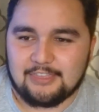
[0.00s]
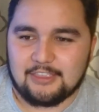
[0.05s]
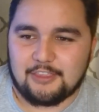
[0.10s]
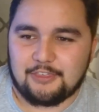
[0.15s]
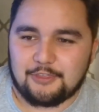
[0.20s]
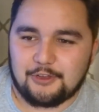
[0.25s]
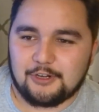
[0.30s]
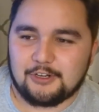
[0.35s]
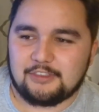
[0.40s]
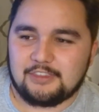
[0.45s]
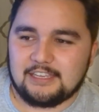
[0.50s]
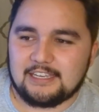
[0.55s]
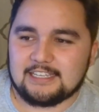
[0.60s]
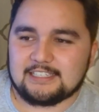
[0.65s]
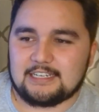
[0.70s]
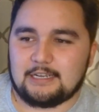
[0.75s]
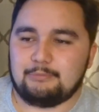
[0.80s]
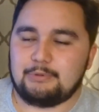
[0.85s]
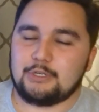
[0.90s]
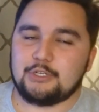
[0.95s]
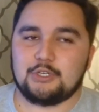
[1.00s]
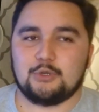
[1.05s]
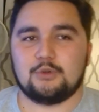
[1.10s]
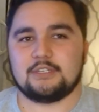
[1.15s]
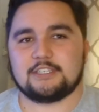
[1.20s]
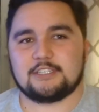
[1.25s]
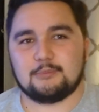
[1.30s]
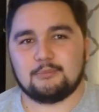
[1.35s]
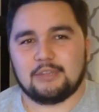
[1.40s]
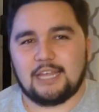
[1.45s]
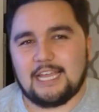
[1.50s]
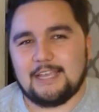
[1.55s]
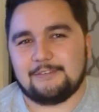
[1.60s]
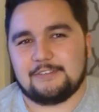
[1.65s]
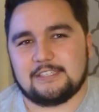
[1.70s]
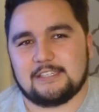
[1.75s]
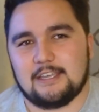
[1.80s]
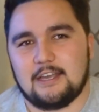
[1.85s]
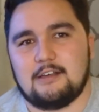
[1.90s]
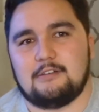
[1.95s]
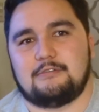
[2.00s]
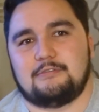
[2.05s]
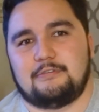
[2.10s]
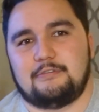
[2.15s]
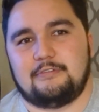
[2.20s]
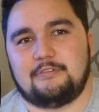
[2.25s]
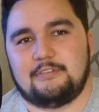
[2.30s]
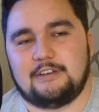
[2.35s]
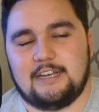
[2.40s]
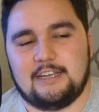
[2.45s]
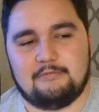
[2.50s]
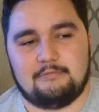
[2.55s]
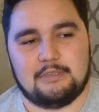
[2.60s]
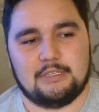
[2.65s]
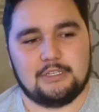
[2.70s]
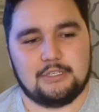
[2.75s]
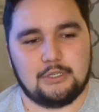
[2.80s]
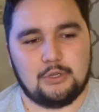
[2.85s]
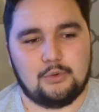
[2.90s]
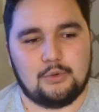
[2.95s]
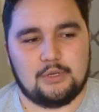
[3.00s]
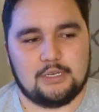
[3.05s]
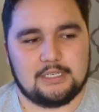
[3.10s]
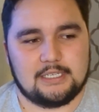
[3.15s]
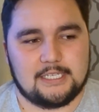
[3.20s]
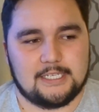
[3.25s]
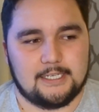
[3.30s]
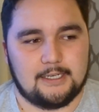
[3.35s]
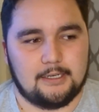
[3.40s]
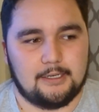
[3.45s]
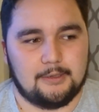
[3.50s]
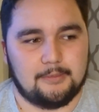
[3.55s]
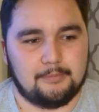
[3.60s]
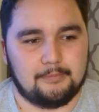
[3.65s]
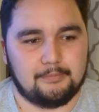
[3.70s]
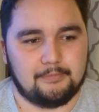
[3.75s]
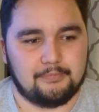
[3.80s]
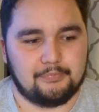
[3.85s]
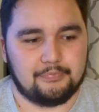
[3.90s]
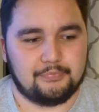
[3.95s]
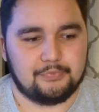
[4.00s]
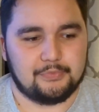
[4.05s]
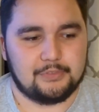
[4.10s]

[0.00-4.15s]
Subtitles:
the third thing is I've been doing some life stuff. I've been doing some